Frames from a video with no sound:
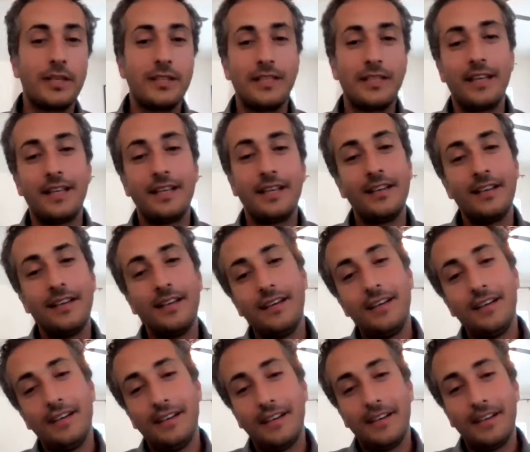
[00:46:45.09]
Because then
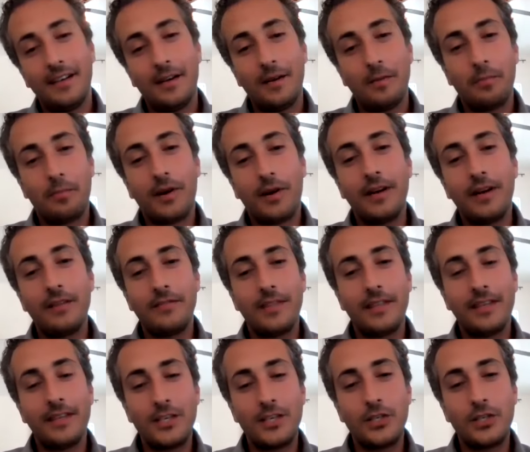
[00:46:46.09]
part of
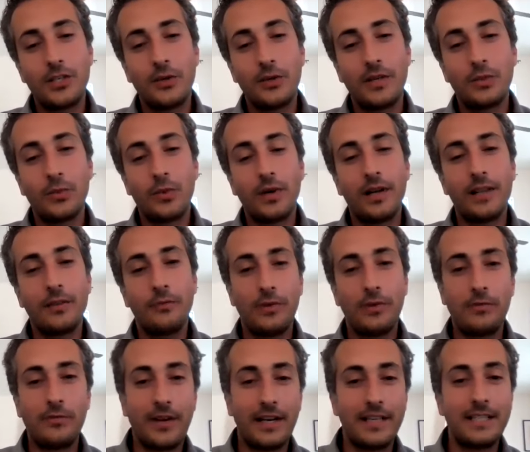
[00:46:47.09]
the issue is, well, if
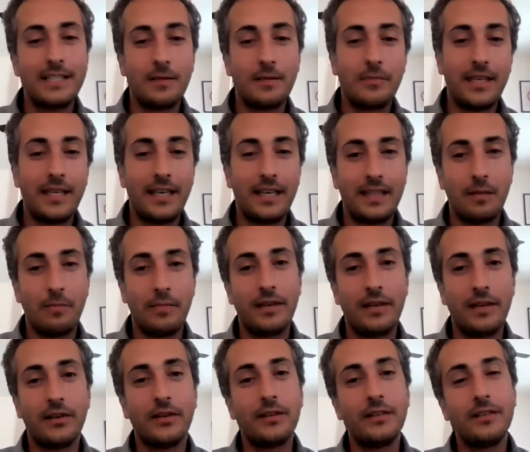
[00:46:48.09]
we find something in the
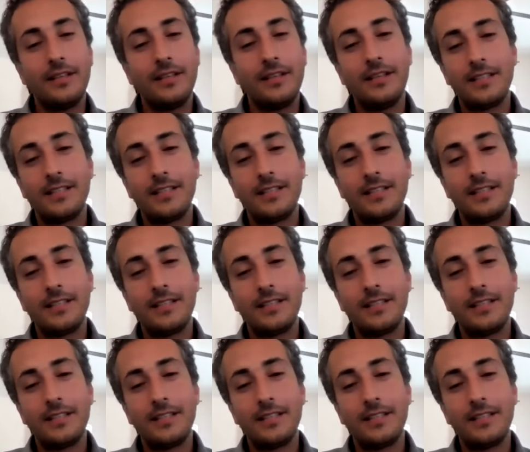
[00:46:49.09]
middle,